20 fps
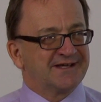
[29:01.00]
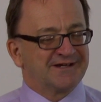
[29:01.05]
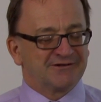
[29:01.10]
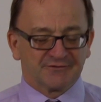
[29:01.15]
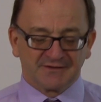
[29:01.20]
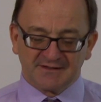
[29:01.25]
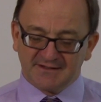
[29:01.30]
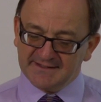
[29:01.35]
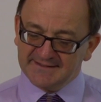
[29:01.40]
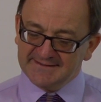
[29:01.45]
the
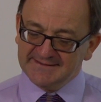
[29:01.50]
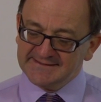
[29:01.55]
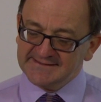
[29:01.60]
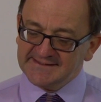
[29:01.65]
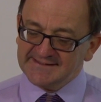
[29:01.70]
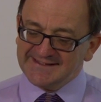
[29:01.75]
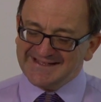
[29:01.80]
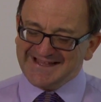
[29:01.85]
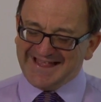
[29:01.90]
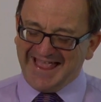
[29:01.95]
outline,
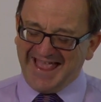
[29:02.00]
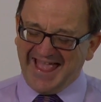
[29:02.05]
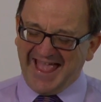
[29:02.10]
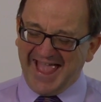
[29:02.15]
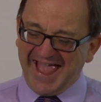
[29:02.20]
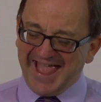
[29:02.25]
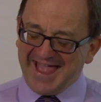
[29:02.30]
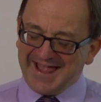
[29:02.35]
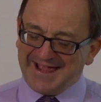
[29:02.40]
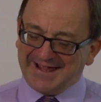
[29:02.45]

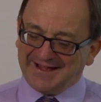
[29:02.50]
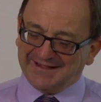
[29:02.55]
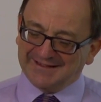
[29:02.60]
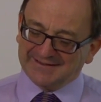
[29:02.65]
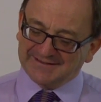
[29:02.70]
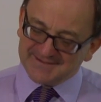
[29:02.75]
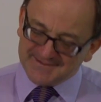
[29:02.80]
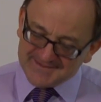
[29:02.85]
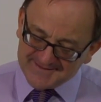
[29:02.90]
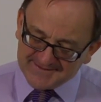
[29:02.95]

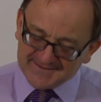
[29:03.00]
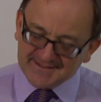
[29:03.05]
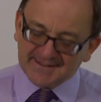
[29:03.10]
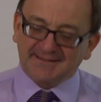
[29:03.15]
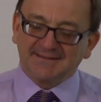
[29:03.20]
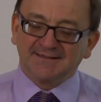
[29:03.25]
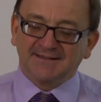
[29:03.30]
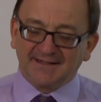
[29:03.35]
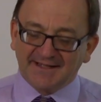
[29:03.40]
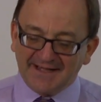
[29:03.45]
and
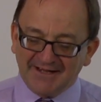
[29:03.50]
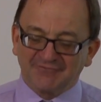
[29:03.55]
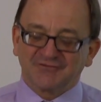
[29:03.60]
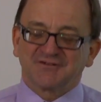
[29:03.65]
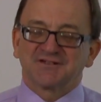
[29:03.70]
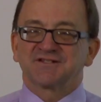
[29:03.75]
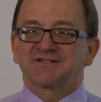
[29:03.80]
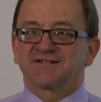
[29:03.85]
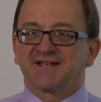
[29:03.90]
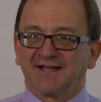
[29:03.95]
I have
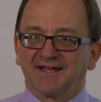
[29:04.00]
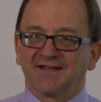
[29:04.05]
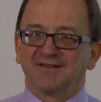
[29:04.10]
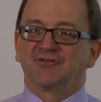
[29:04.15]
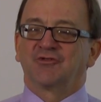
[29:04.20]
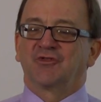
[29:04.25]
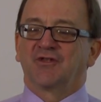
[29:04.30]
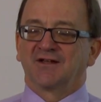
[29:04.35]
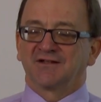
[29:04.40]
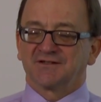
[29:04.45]
to
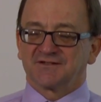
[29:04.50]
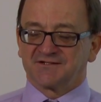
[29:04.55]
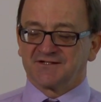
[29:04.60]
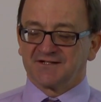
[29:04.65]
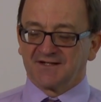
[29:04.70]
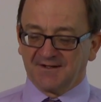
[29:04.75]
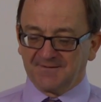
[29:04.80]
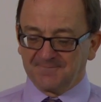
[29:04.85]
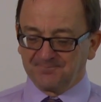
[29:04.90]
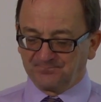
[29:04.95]
say
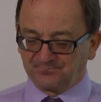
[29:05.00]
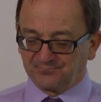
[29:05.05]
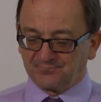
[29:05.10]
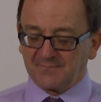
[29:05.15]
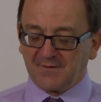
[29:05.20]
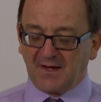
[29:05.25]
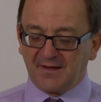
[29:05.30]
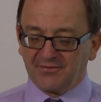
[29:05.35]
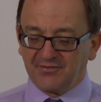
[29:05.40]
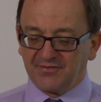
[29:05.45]
that um,
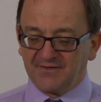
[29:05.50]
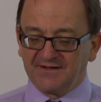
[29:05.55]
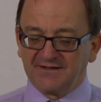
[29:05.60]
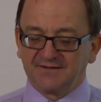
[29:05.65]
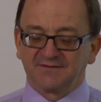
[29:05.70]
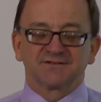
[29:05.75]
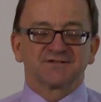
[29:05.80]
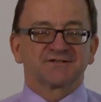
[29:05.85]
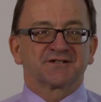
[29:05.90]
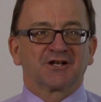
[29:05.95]

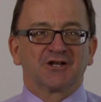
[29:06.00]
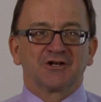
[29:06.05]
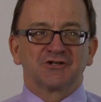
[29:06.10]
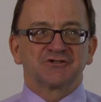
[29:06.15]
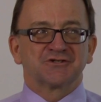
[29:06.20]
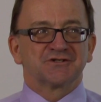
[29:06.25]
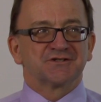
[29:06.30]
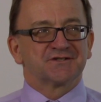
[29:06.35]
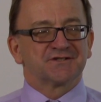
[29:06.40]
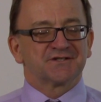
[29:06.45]
the
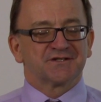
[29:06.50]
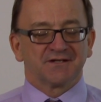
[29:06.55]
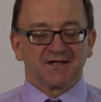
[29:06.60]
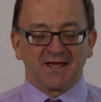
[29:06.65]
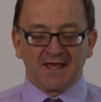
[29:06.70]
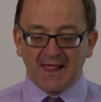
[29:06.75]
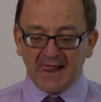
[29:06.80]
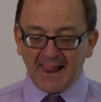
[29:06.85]
disclosures